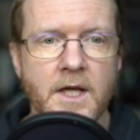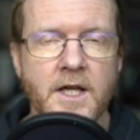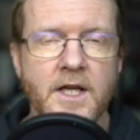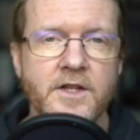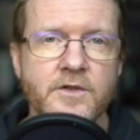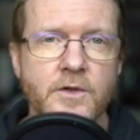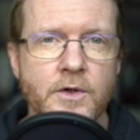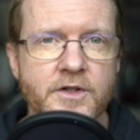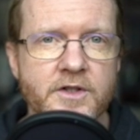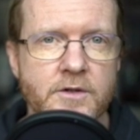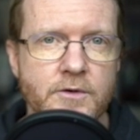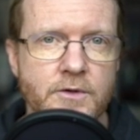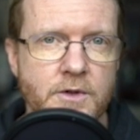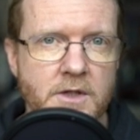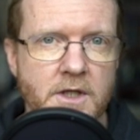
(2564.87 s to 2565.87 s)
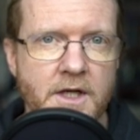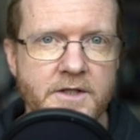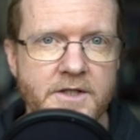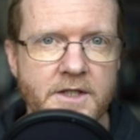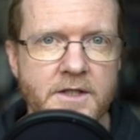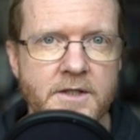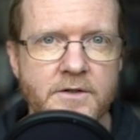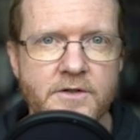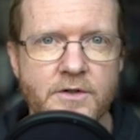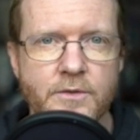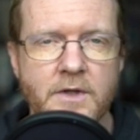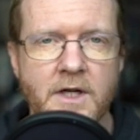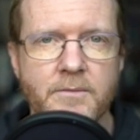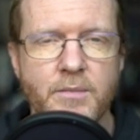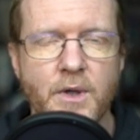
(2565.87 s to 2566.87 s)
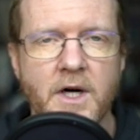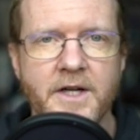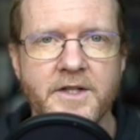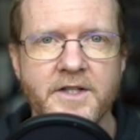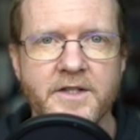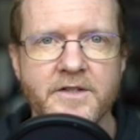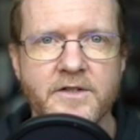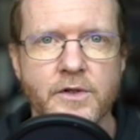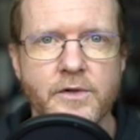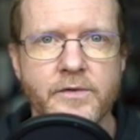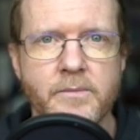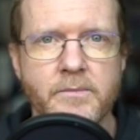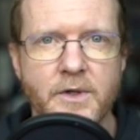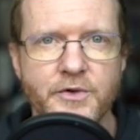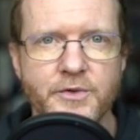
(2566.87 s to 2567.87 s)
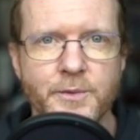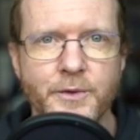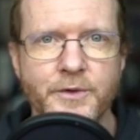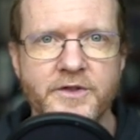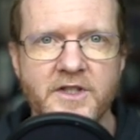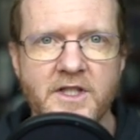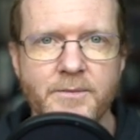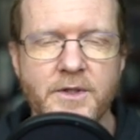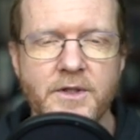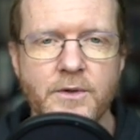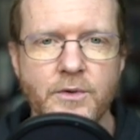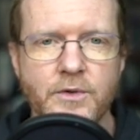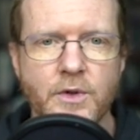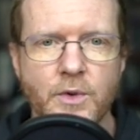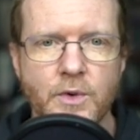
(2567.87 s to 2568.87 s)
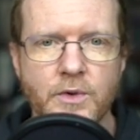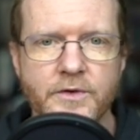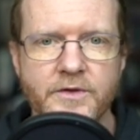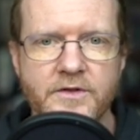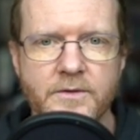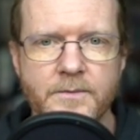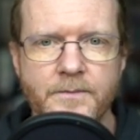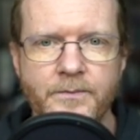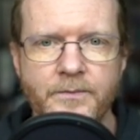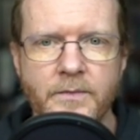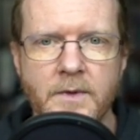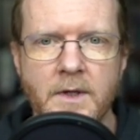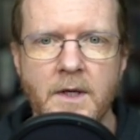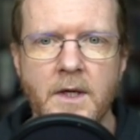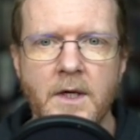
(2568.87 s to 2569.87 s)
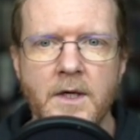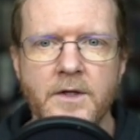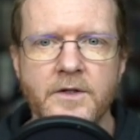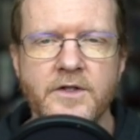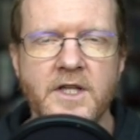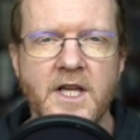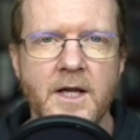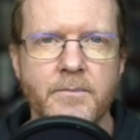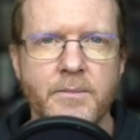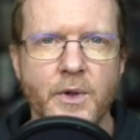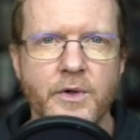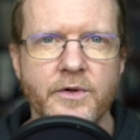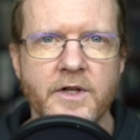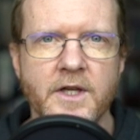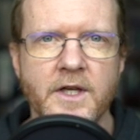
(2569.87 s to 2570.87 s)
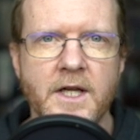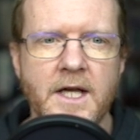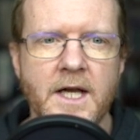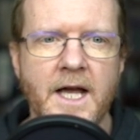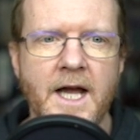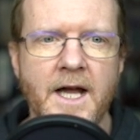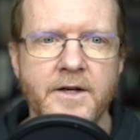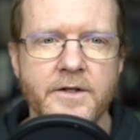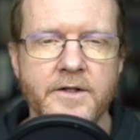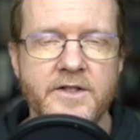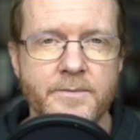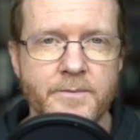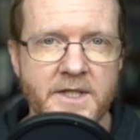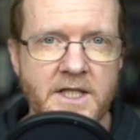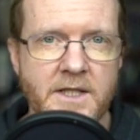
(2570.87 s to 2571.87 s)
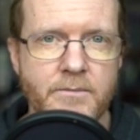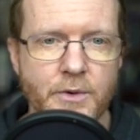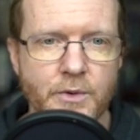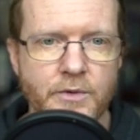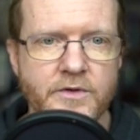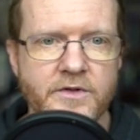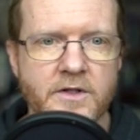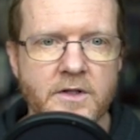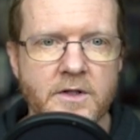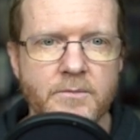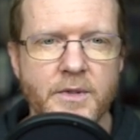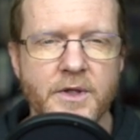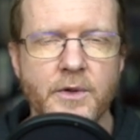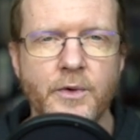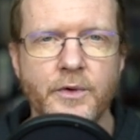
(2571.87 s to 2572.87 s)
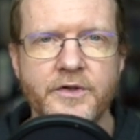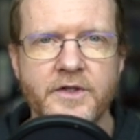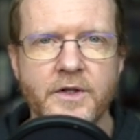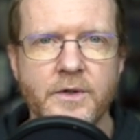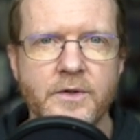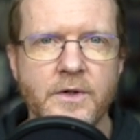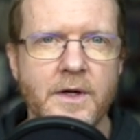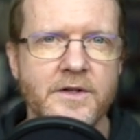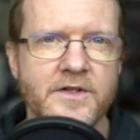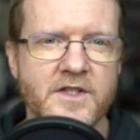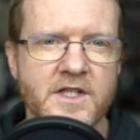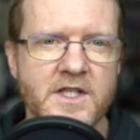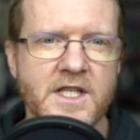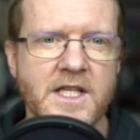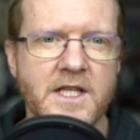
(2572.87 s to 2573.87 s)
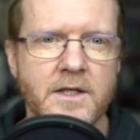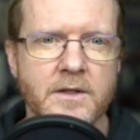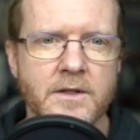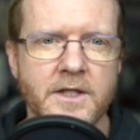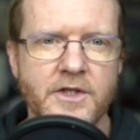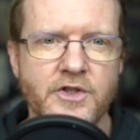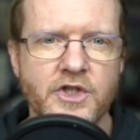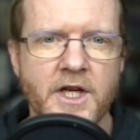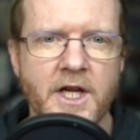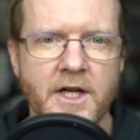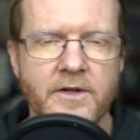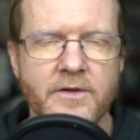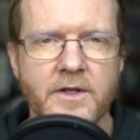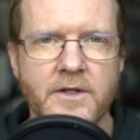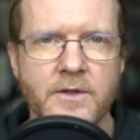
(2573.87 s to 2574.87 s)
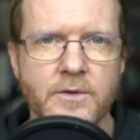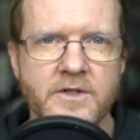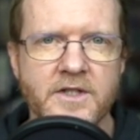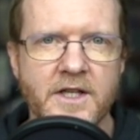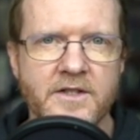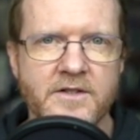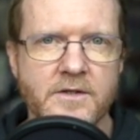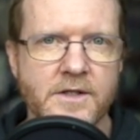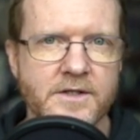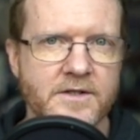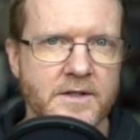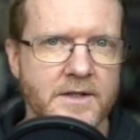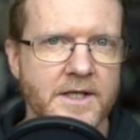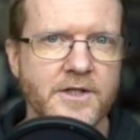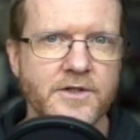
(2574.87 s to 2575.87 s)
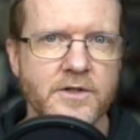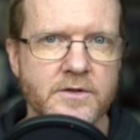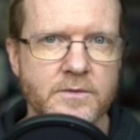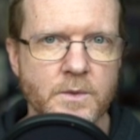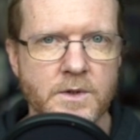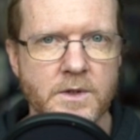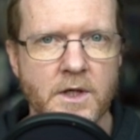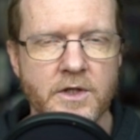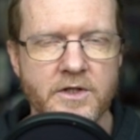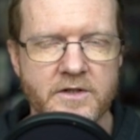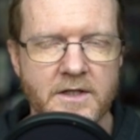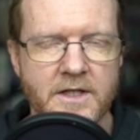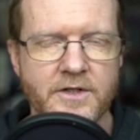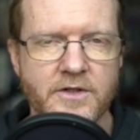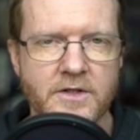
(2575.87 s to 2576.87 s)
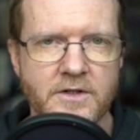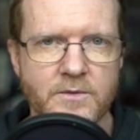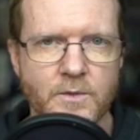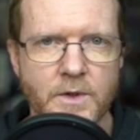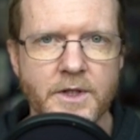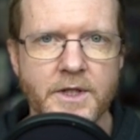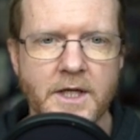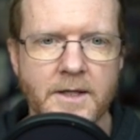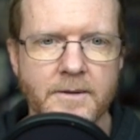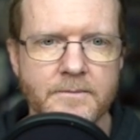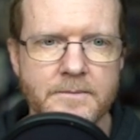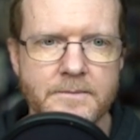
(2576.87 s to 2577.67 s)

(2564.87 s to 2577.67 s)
It's also a good idea to run PyTest over multiple CPU cores to get both an added speed boost, but also sneakily check that your test isolation is working.